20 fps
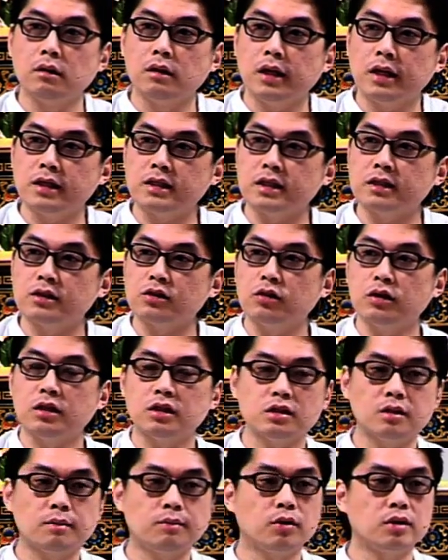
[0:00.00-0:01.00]
It's as good
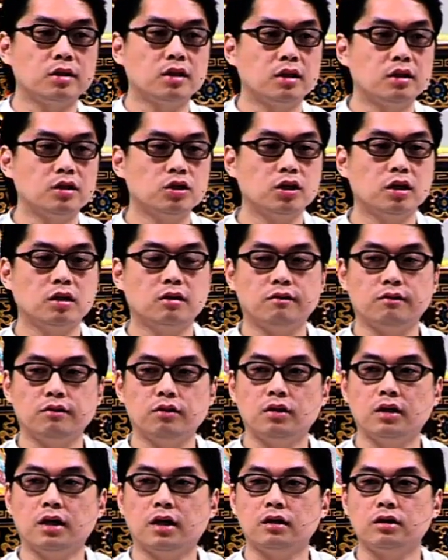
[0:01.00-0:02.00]
as the books on the shelf,
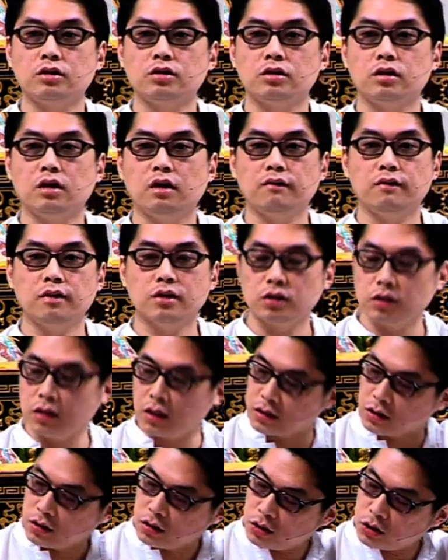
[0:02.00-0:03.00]
your knowledge, if it
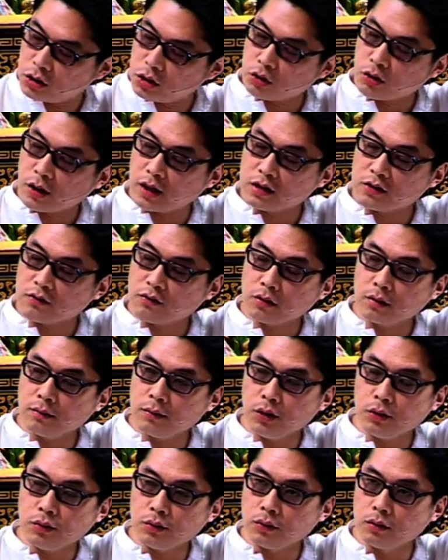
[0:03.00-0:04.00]
doesn't transform
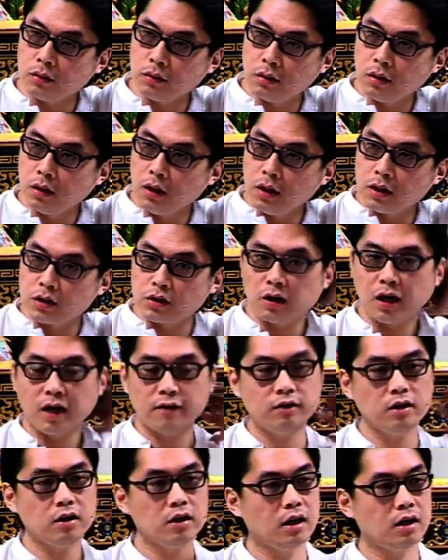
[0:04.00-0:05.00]
you. So
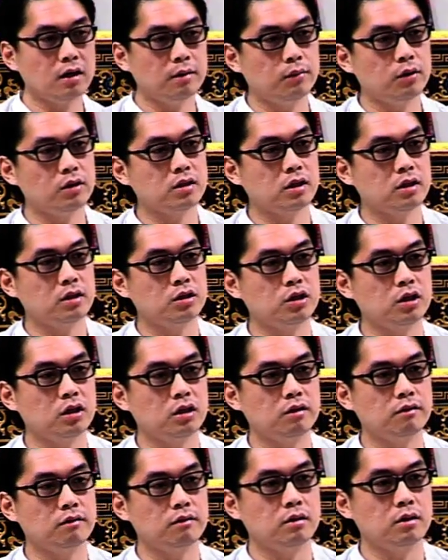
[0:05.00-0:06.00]
having a lot of books on the
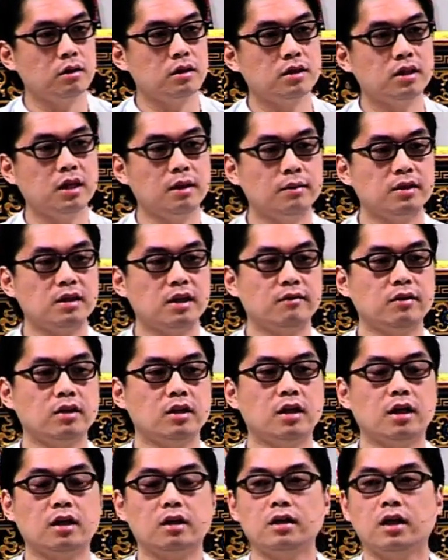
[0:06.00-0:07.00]
shelf, same as having a
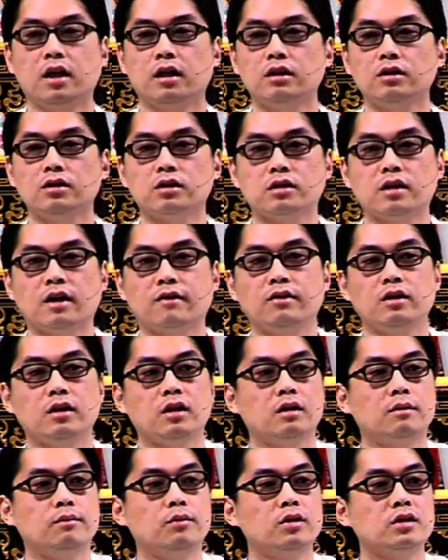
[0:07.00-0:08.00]
lot of knowledge as having a
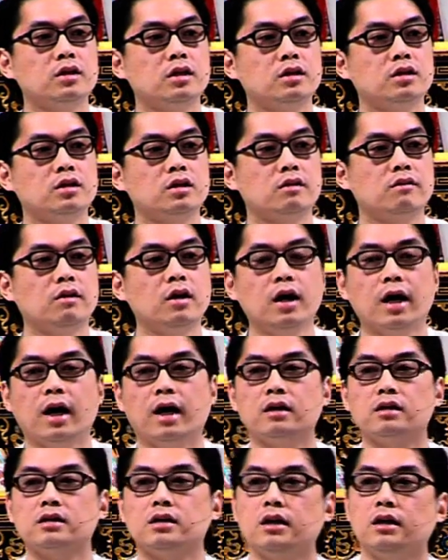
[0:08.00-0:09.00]
lot of books on the shelf. How
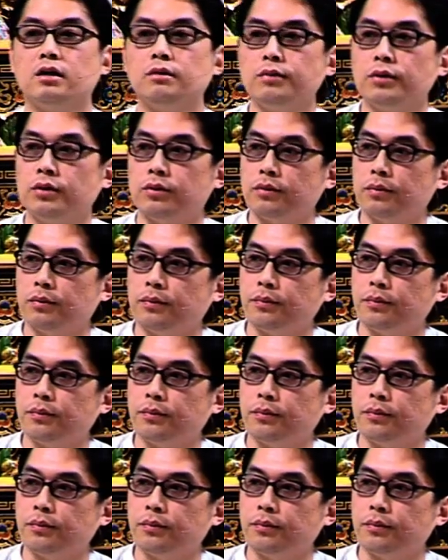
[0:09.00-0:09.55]
does it help you?